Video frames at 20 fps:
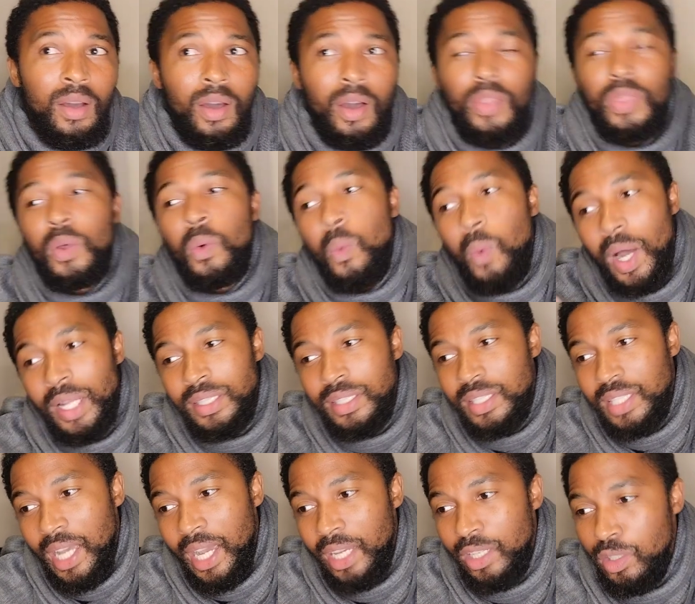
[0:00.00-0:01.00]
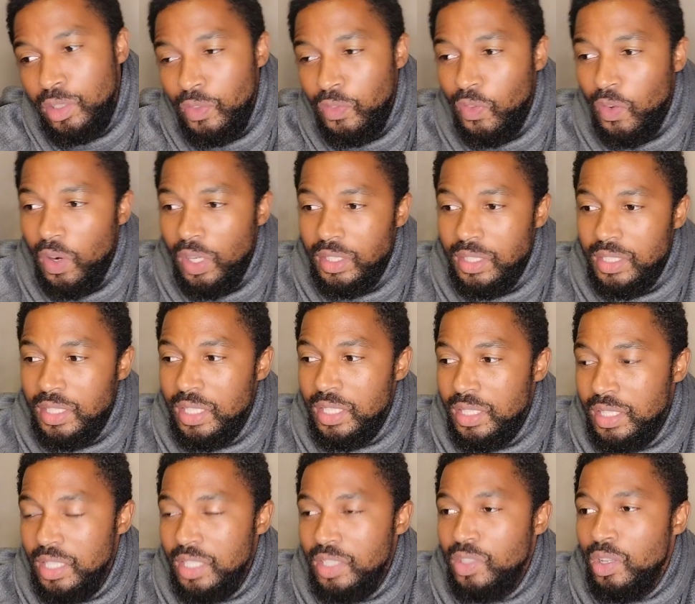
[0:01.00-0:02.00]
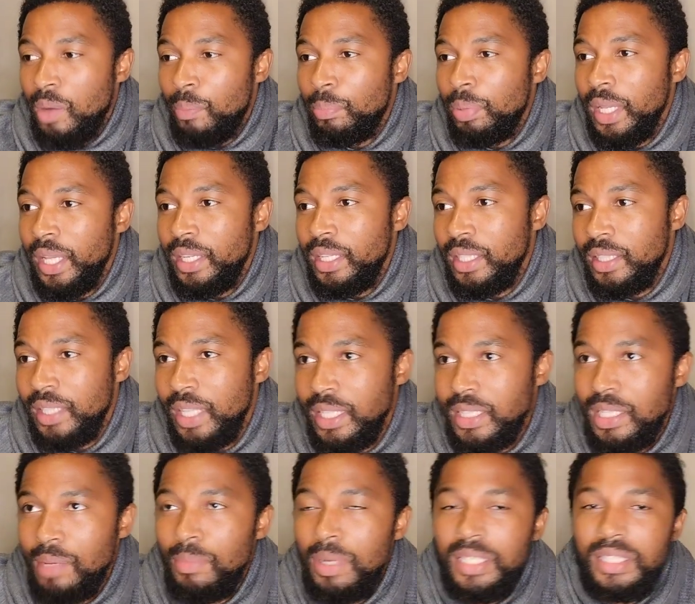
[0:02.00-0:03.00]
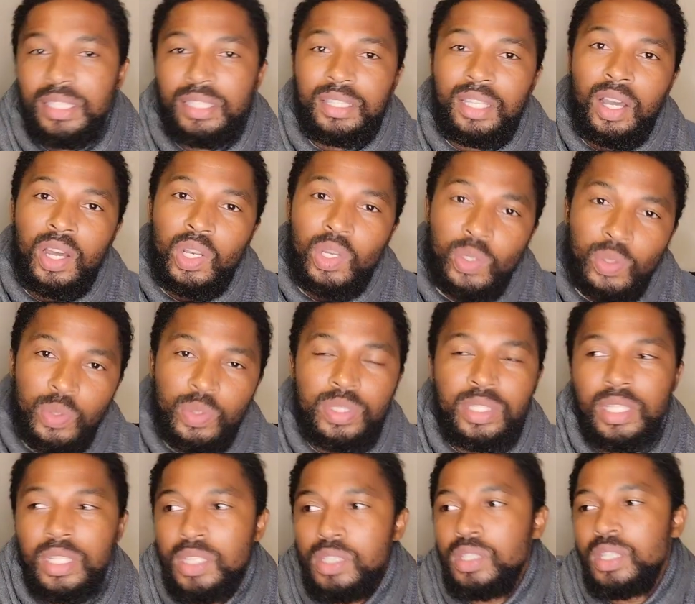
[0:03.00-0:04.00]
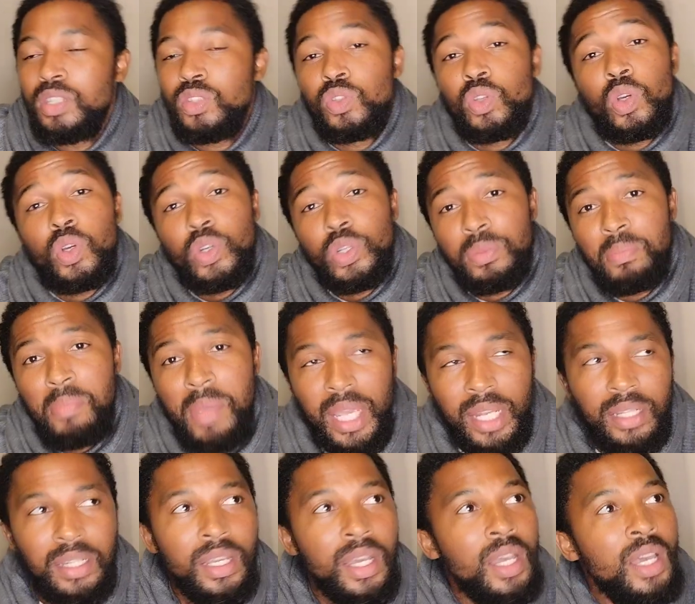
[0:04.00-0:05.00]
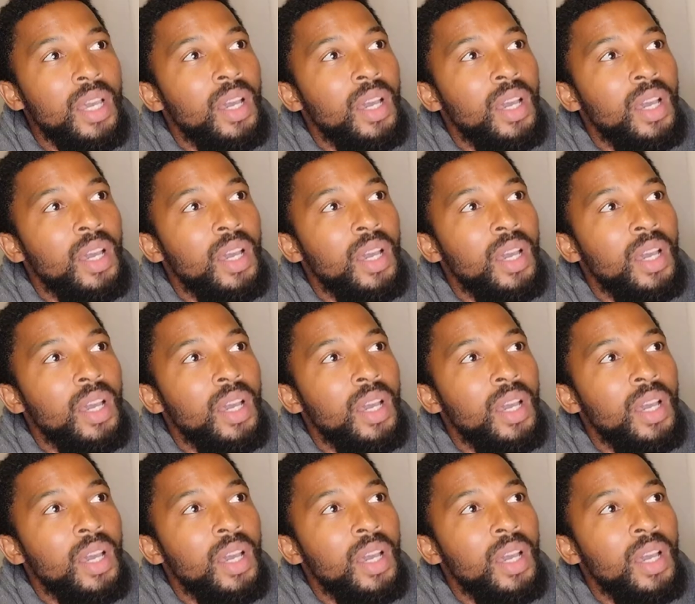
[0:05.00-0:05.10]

On the one side, you've got sisters complaining that Tamachita are losers, there's no good men.